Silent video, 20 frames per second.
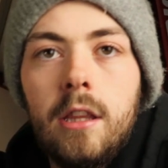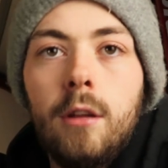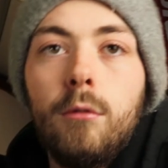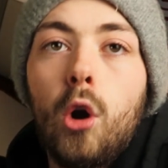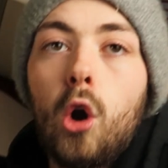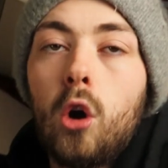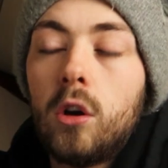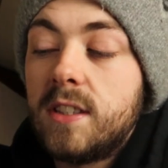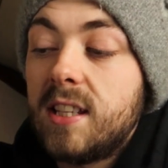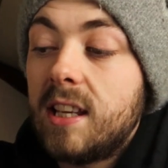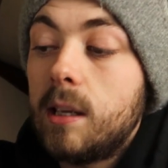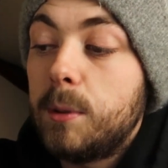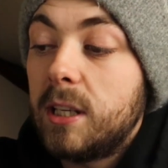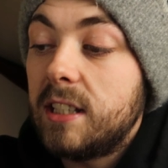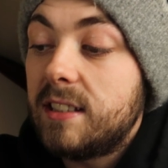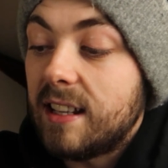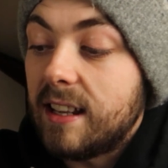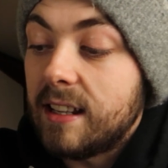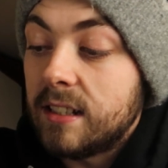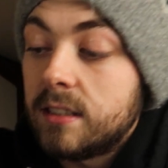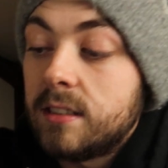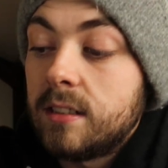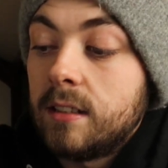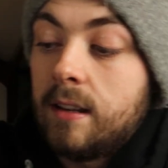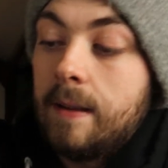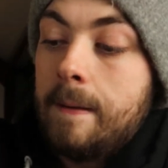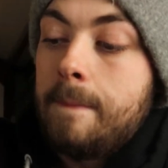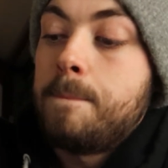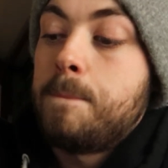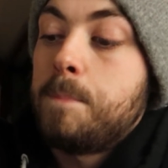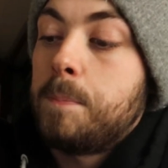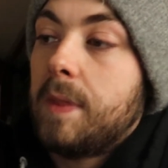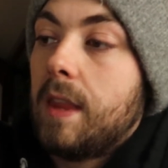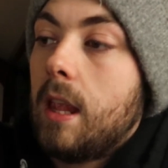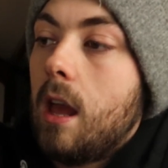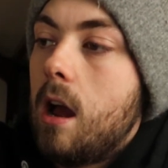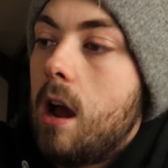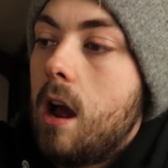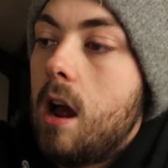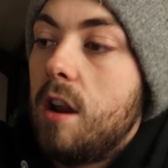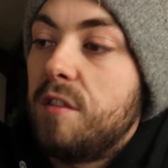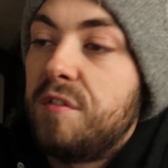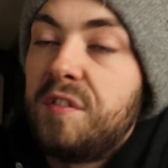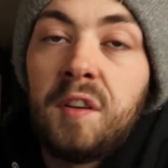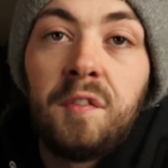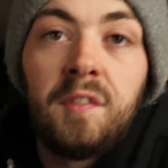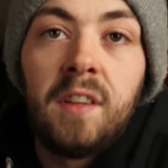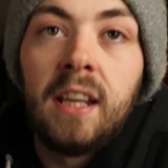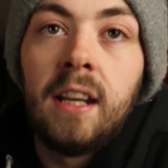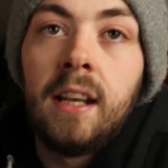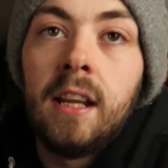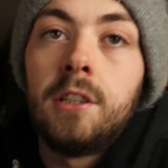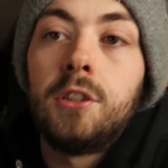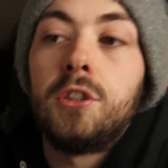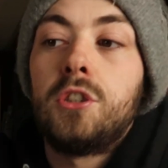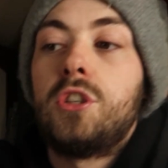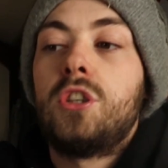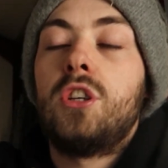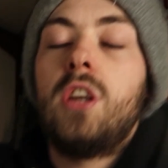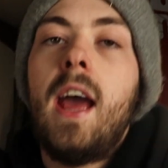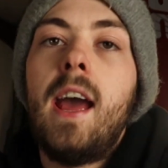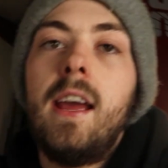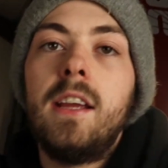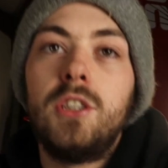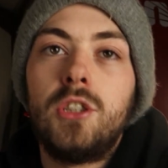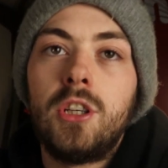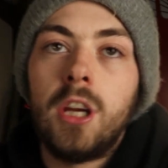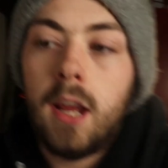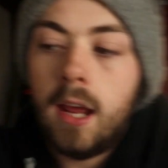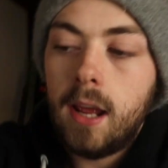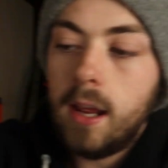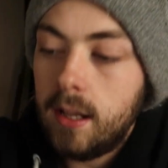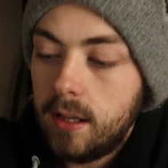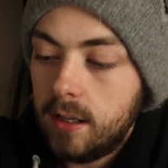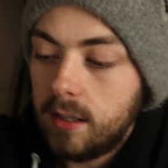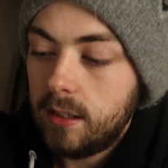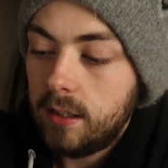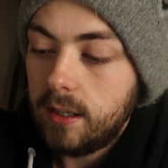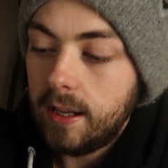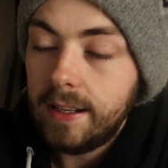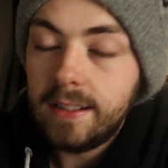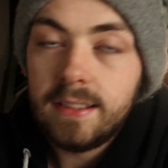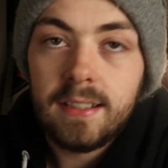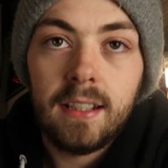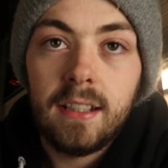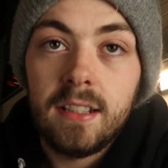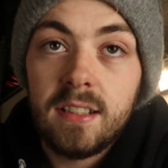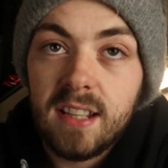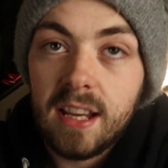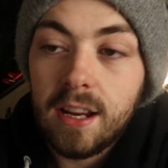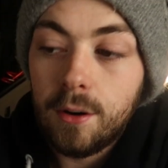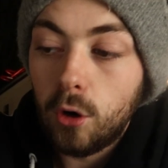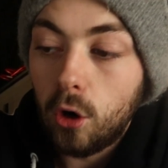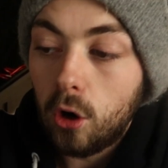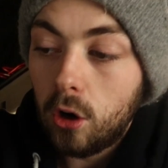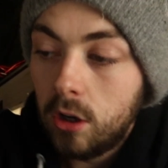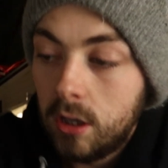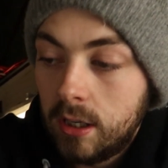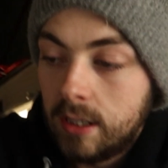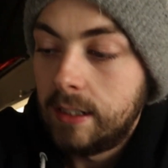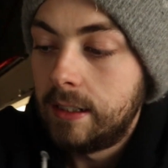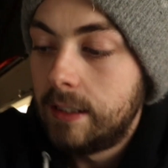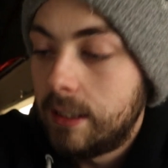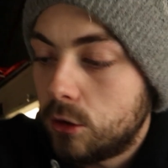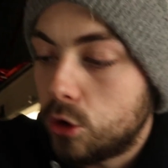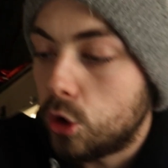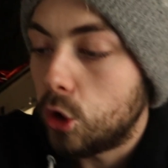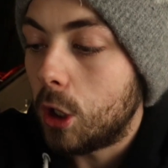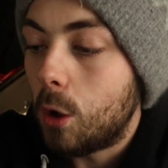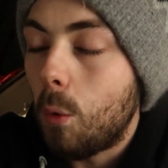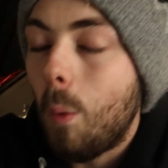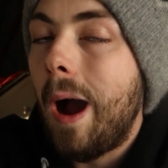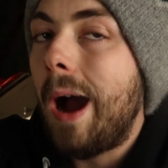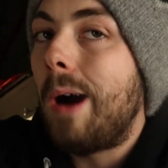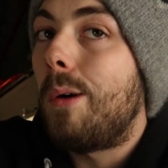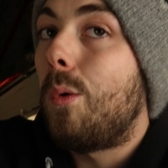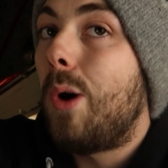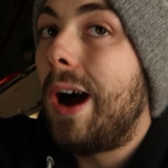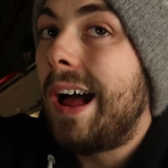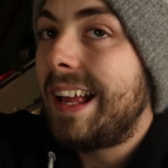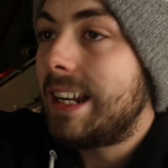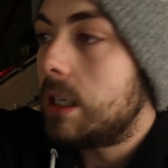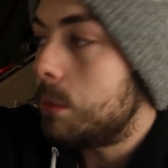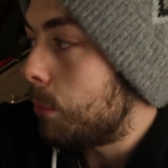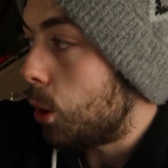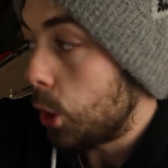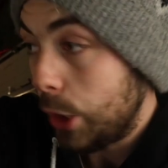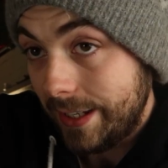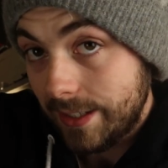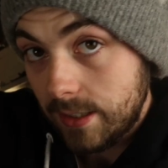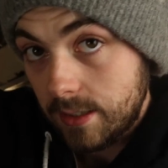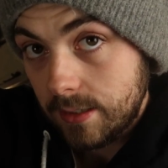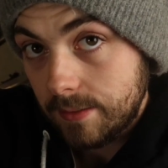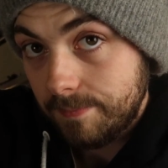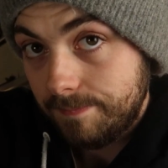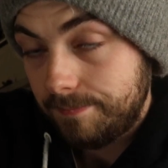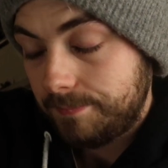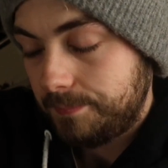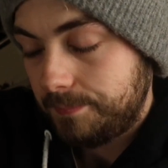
TBTs, 15-inch 8J ET0, so they're quite wide, the boys.